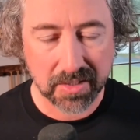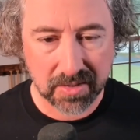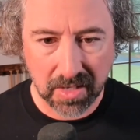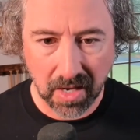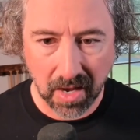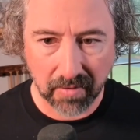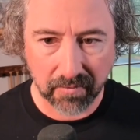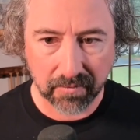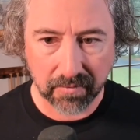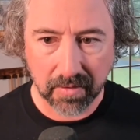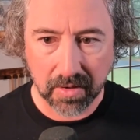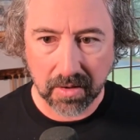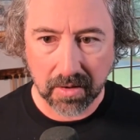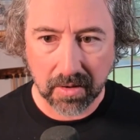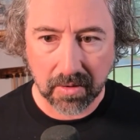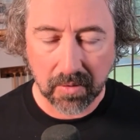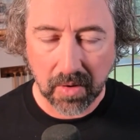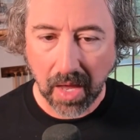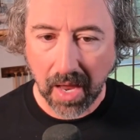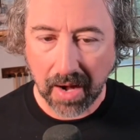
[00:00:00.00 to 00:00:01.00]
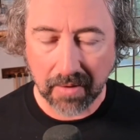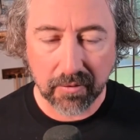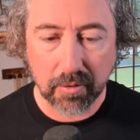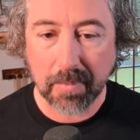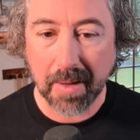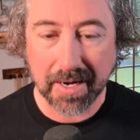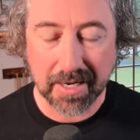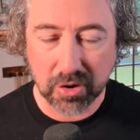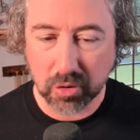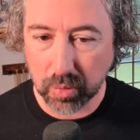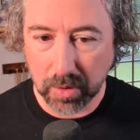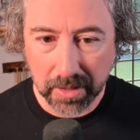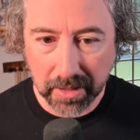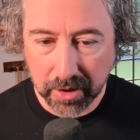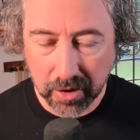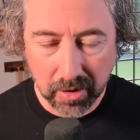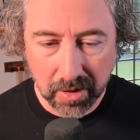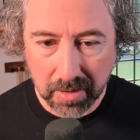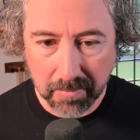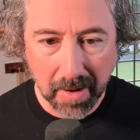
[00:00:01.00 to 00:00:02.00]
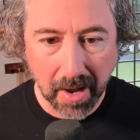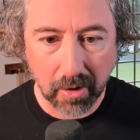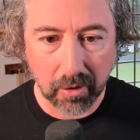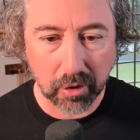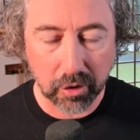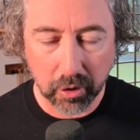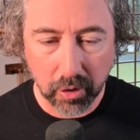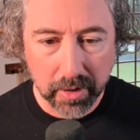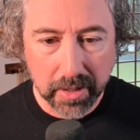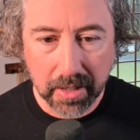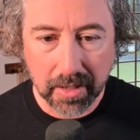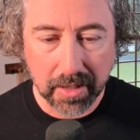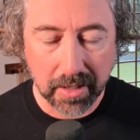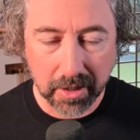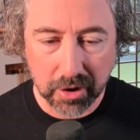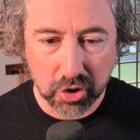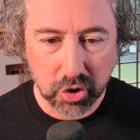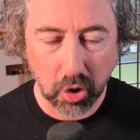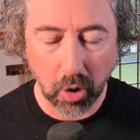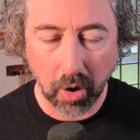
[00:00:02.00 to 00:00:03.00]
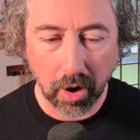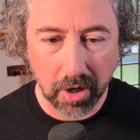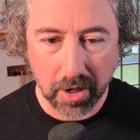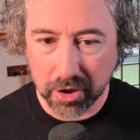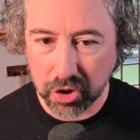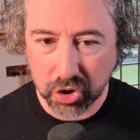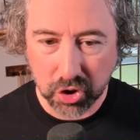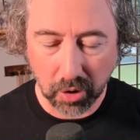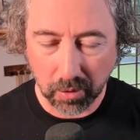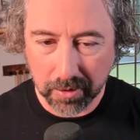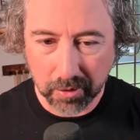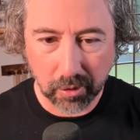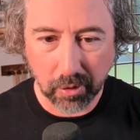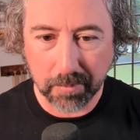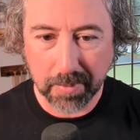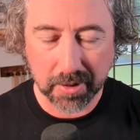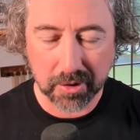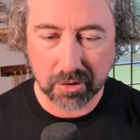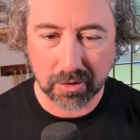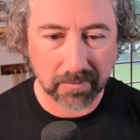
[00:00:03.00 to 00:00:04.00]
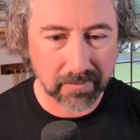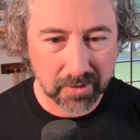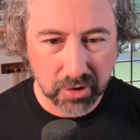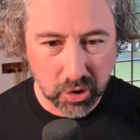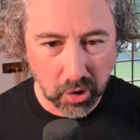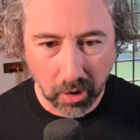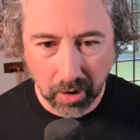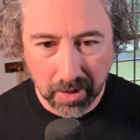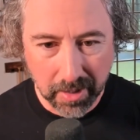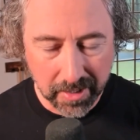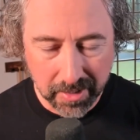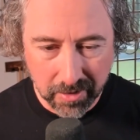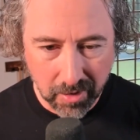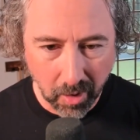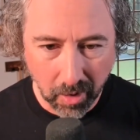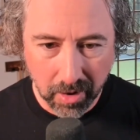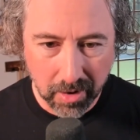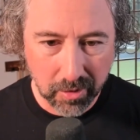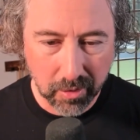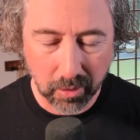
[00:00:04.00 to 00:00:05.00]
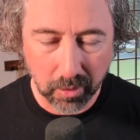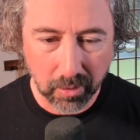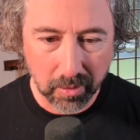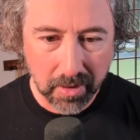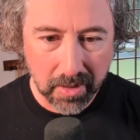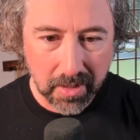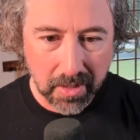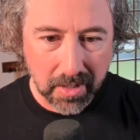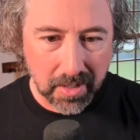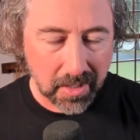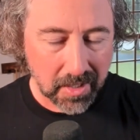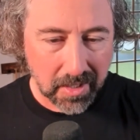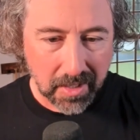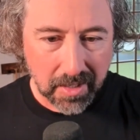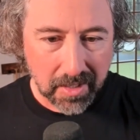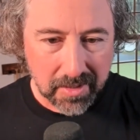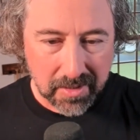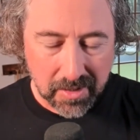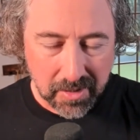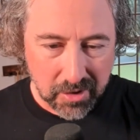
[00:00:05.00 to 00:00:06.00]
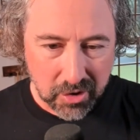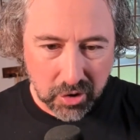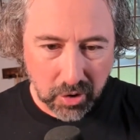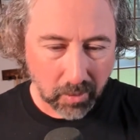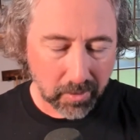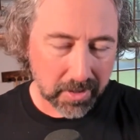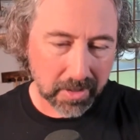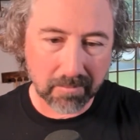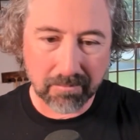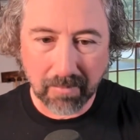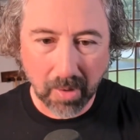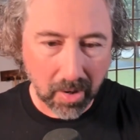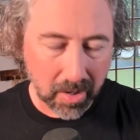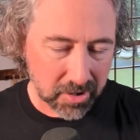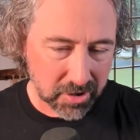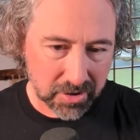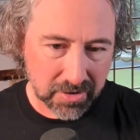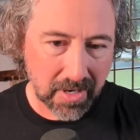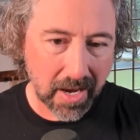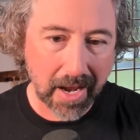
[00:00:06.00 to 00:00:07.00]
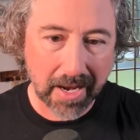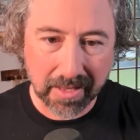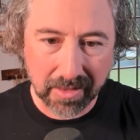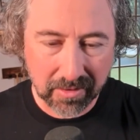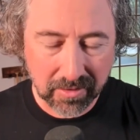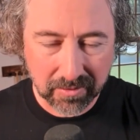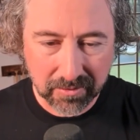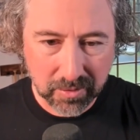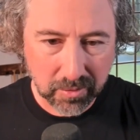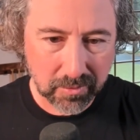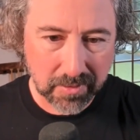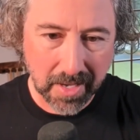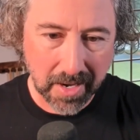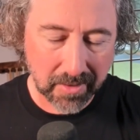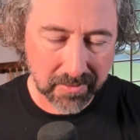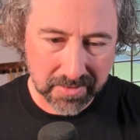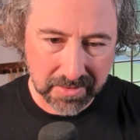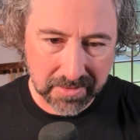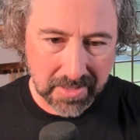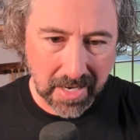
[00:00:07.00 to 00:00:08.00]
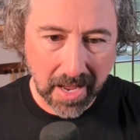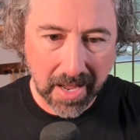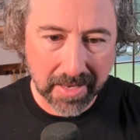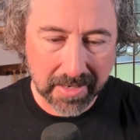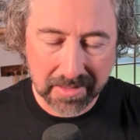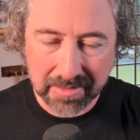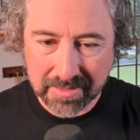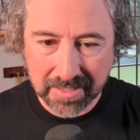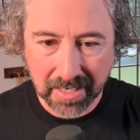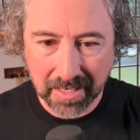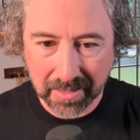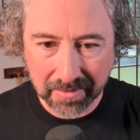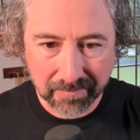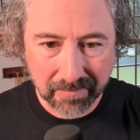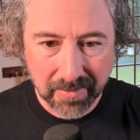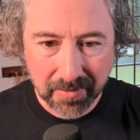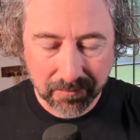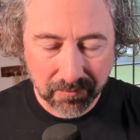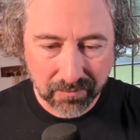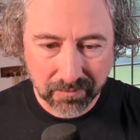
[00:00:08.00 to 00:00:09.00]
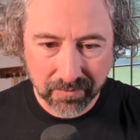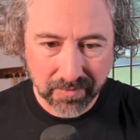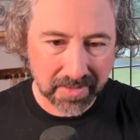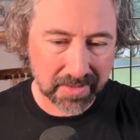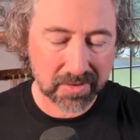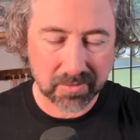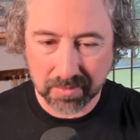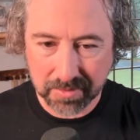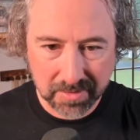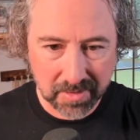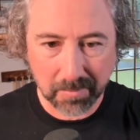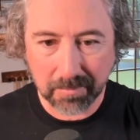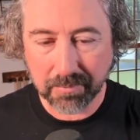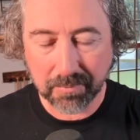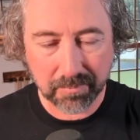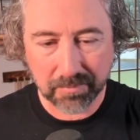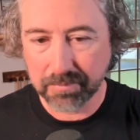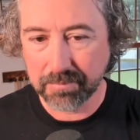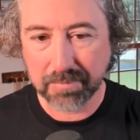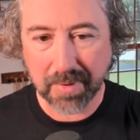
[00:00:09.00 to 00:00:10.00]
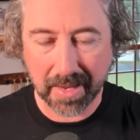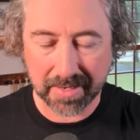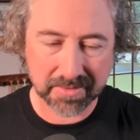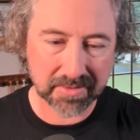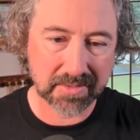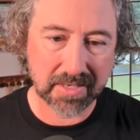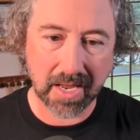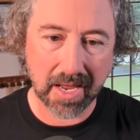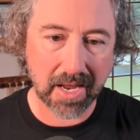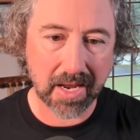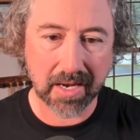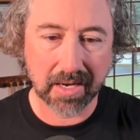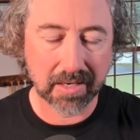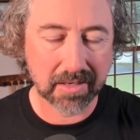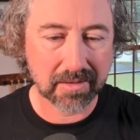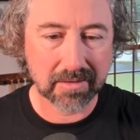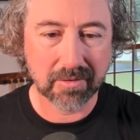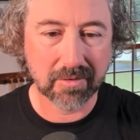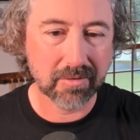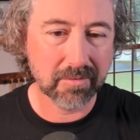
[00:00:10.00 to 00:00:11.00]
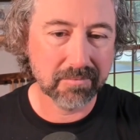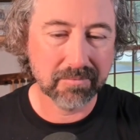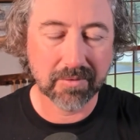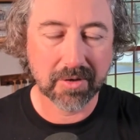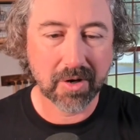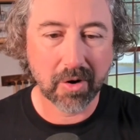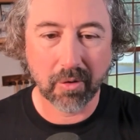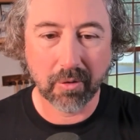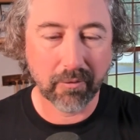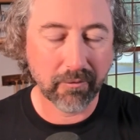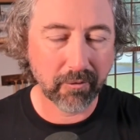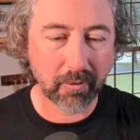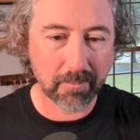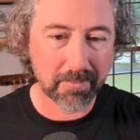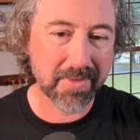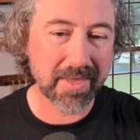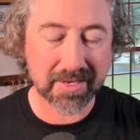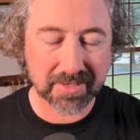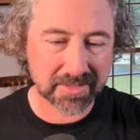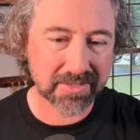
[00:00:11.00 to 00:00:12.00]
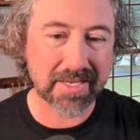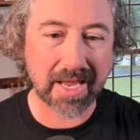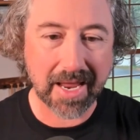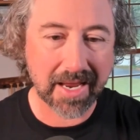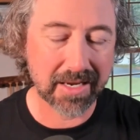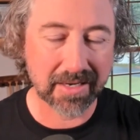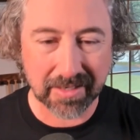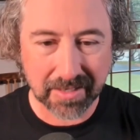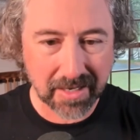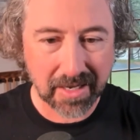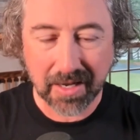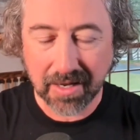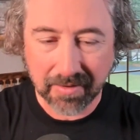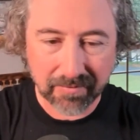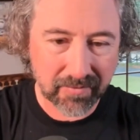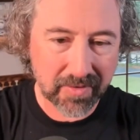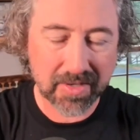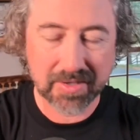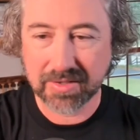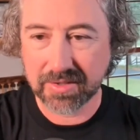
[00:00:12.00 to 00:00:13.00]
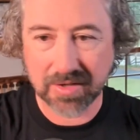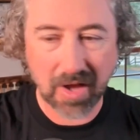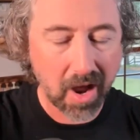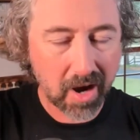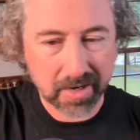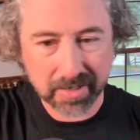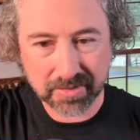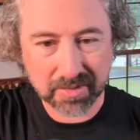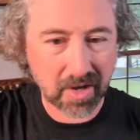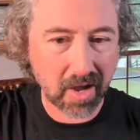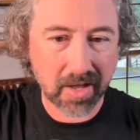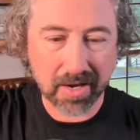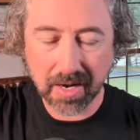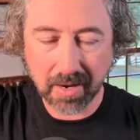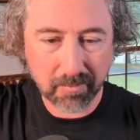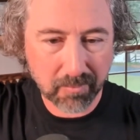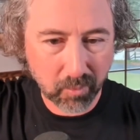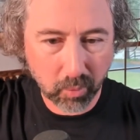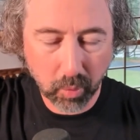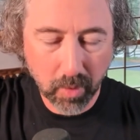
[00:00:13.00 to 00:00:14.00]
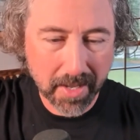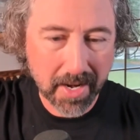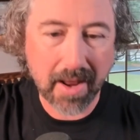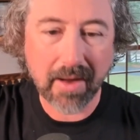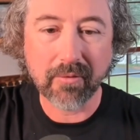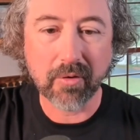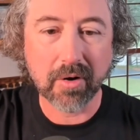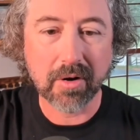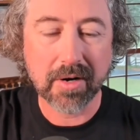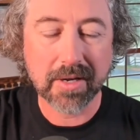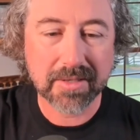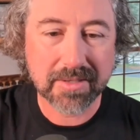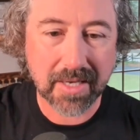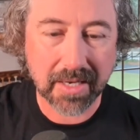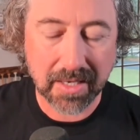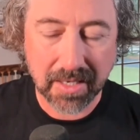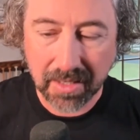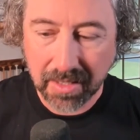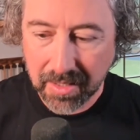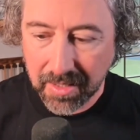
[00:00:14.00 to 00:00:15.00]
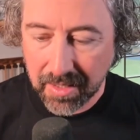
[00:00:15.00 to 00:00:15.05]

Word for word: stuff, everybody's really good about looking at a chart and showing you a picture of a chart in an article showing you March 9th, 2009, and saying, this was the best day. And, you know, from this date, this stock has gone up, whatever. And it's like,